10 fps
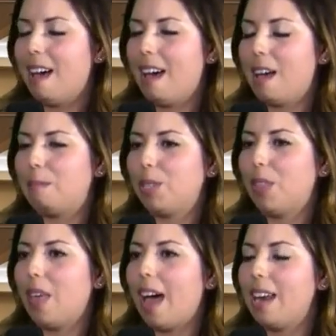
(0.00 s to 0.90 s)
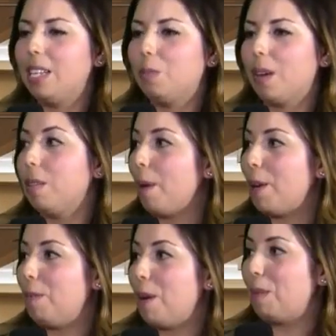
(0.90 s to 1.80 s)
Um, so that is where the
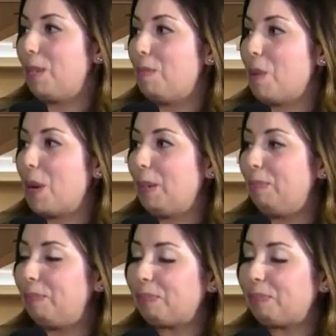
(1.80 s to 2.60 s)
bridal was born,